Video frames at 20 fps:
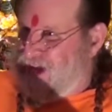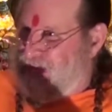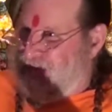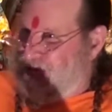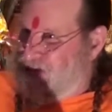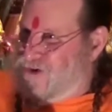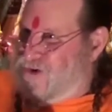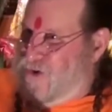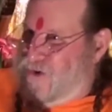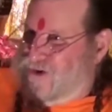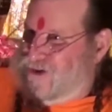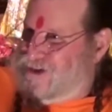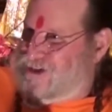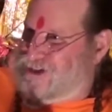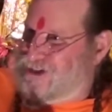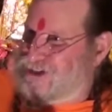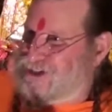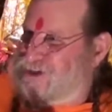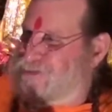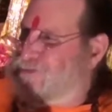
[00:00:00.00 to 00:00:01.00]
in order
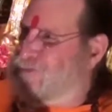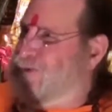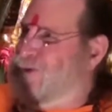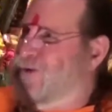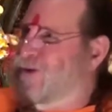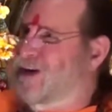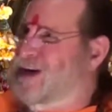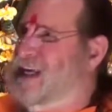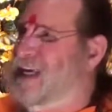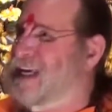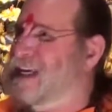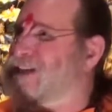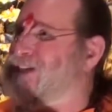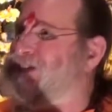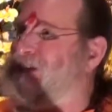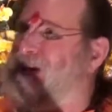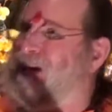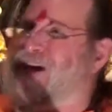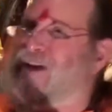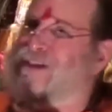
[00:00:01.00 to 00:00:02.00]
to support
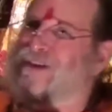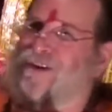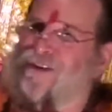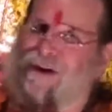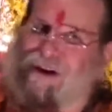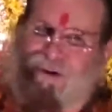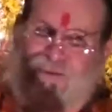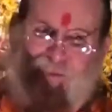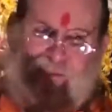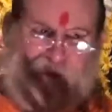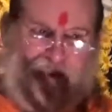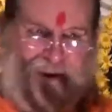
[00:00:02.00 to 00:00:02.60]
each other in